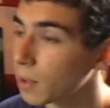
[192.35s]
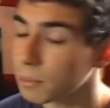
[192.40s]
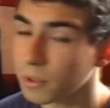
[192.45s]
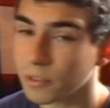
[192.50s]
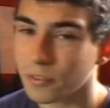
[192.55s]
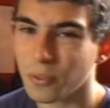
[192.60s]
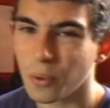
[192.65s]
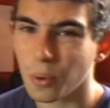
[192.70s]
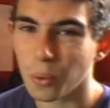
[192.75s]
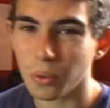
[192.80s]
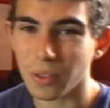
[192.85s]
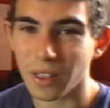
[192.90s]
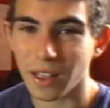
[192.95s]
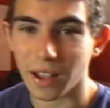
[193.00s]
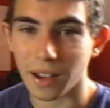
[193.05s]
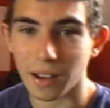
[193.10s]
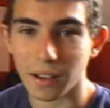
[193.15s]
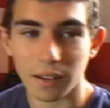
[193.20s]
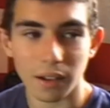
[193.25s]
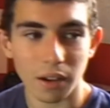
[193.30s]
Before
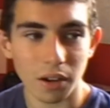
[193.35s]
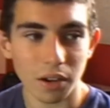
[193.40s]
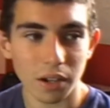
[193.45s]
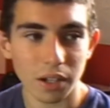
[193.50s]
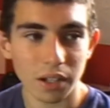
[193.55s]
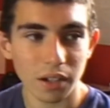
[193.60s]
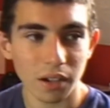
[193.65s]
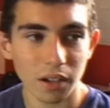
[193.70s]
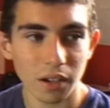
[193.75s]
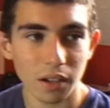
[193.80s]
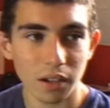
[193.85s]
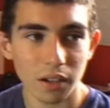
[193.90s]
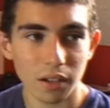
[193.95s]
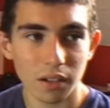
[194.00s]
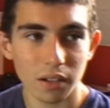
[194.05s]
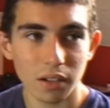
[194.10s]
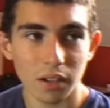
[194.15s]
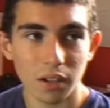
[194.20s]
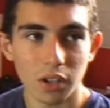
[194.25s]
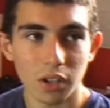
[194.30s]
that, I
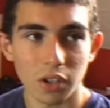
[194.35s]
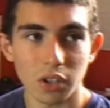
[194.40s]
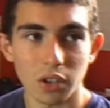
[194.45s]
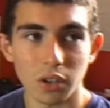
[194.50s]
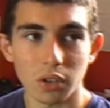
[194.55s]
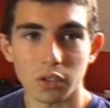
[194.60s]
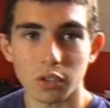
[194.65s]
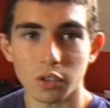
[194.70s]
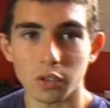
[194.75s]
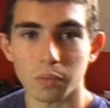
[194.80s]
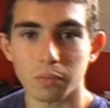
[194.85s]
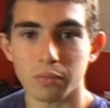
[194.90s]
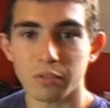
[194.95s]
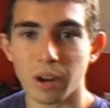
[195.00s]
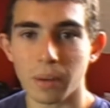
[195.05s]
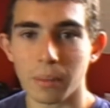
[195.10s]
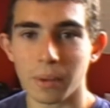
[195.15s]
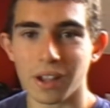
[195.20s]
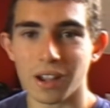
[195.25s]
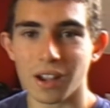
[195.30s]
used sort of
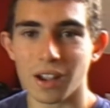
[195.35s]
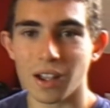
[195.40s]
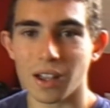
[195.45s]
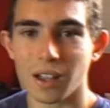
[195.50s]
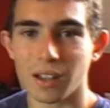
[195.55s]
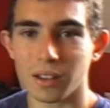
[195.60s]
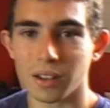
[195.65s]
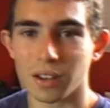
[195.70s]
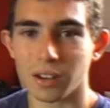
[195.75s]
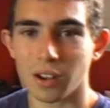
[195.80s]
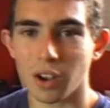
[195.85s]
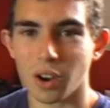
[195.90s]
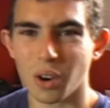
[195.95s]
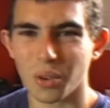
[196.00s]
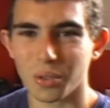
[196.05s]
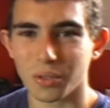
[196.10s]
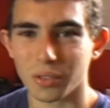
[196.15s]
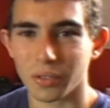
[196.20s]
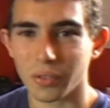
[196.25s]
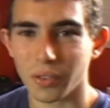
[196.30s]
Premiere and
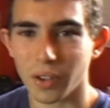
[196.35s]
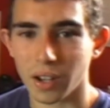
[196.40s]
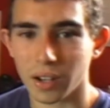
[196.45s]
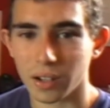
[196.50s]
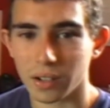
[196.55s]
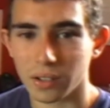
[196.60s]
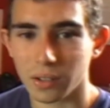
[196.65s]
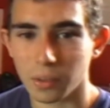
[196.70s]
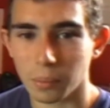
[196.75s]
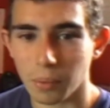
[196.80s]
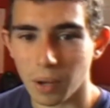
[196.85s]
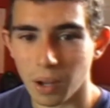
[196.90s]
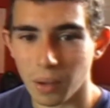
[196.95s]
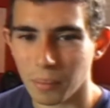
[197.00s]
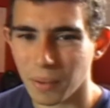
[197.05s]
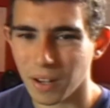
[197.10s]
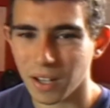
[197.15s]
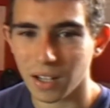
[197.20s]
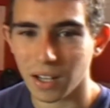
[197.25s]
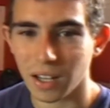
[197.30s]
After Effects,
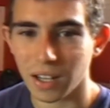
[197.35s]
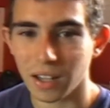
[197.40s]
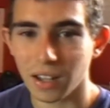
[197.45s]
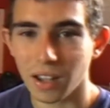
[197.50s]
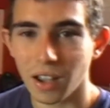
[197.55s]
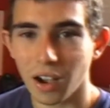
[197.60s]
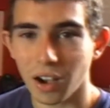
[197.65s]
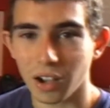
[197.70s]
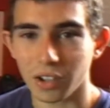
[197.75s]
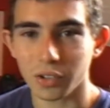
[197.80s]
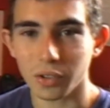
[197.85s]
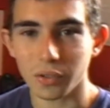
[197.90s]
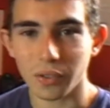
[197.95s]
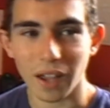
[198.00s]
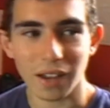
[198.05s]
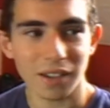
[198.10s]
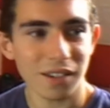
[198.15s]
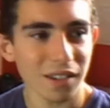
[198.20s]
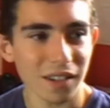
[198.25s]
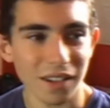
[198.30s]
but mainly I sort
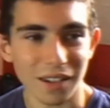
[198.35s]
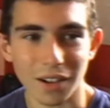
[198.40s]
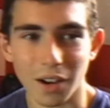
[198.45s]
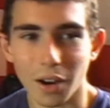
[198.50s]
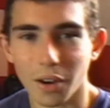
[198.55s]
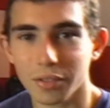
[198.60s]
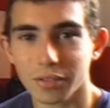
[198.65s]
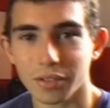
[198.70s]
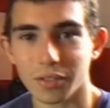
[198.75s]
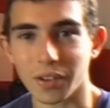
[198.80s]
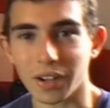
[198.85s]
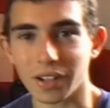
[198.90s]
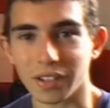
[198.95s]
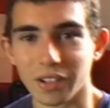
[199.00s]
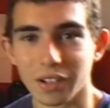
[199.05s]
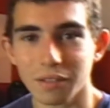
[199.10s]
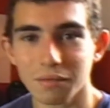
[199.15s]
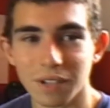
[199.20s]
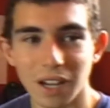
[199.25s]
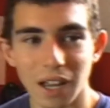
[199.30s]
of edited in After
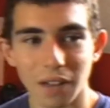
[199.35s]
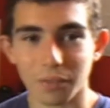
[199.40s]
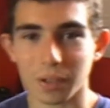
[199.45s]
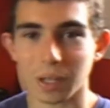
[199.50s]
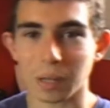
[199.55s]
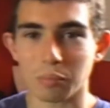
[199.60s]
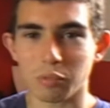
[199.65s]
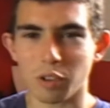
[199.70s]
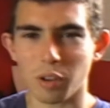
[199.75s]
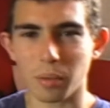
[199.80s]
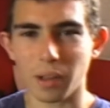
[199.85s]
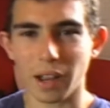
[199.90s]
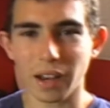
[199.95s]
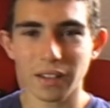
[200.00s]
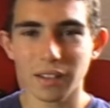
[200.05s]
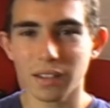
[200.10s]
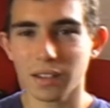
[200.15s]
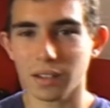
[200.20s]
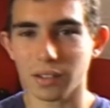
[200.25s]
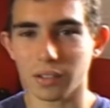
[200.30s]
Effects. I didn't really have any proper
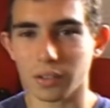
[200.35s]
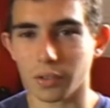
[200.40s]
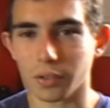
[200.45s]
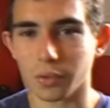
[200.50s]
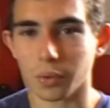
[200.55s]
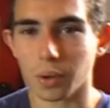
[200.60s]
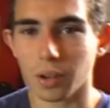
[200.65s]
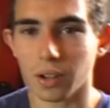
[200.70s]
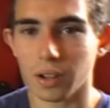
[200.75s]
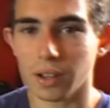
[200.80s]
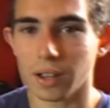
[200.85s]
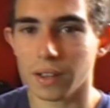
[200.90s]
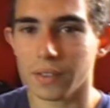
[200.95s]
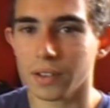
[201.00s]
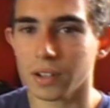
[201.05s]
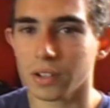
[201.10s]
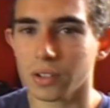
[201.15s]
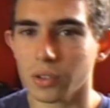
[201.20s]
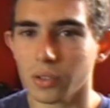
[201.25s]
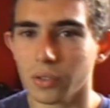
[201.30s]
editing software,
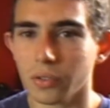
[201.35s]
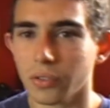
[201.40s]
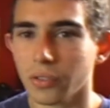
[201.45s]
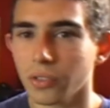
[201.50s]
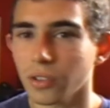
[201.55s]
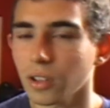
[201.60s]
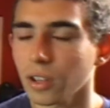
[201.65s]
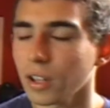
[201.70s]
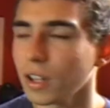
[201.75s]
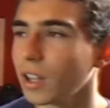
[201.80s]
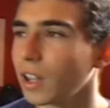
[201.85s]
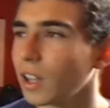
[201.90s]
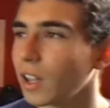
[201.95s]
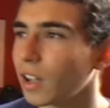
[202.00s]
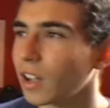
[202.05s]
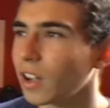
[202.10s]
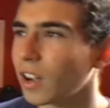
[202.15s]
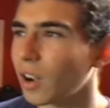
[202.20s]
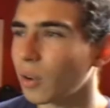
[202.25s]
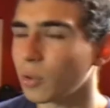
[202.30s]
and then
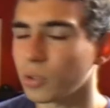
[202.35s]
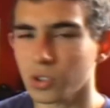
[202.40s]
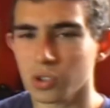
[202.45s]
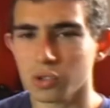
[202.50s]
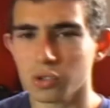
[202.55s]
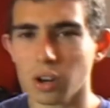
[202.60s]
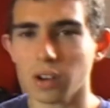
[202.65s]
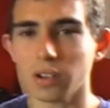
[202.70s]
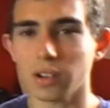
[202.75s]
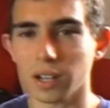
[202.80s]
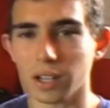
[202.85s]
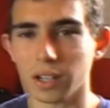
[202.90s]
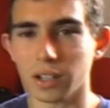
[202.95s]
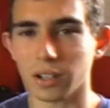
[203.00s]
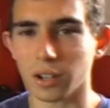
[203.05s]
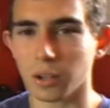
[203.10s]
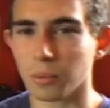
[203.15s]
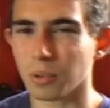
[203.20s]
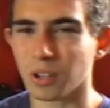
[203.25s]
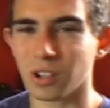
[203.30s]
I was struggling,
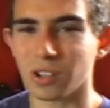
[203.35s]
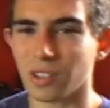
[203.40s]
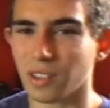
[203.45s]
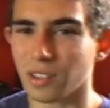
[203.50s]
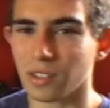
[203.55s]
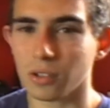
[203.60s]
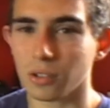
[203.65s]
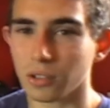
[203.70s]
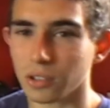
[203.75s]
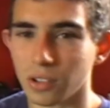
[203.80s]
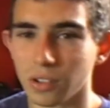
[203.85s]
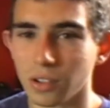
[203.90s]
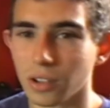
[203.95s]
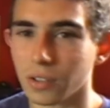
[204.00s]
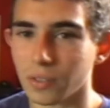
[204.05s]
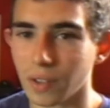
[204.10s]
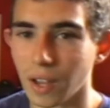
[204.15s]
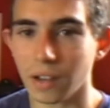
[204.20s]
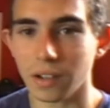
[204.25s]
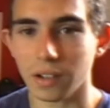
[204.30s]
you know, because it's not
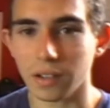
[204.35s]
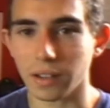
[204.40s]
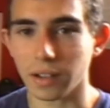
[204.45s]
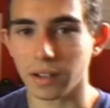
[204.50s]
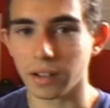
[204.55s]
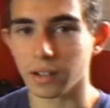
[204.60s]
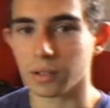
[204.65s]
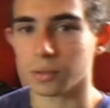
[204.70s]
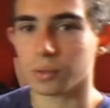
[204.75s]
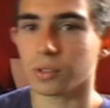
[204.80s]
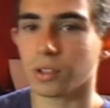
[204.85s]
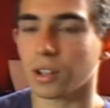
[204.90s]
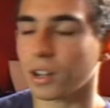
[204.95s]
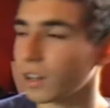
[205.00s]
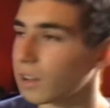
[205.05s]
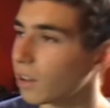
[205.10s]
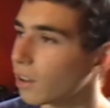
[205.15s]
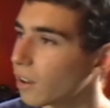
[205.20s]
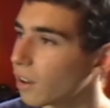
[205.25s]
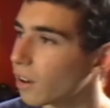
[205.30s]
designed for editing, and it was
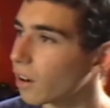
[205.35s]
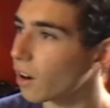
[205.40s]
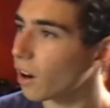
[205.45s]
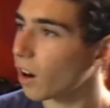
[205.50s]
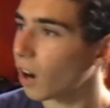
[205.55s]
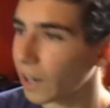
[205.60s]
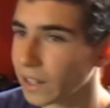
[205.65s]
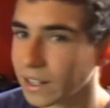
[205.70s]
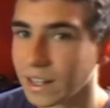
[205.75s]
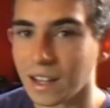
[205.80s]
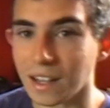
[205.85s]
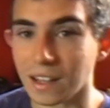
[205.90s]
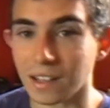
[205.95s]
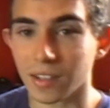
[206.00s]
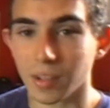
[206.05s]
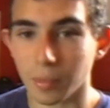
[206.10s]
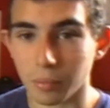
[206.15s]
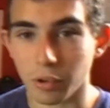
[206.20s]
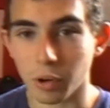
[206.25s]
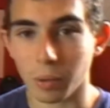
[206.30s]
like, I
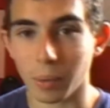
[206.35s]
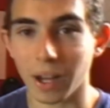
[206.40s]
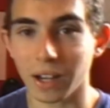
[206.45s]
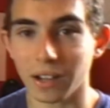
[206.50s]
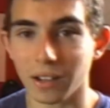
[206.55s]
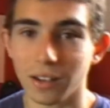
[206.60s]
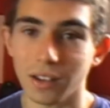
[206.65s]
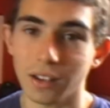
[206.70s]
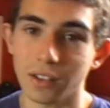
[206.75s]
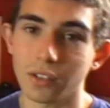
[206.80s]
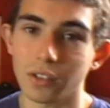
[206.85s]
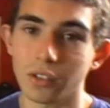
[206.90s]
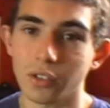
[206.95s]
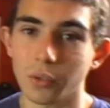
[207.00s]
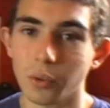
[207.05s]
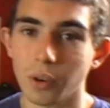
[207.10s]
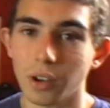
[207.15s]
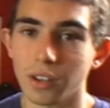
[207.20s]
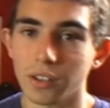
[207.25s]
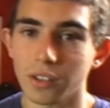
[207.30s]
need some proper editing
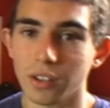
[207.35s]
software.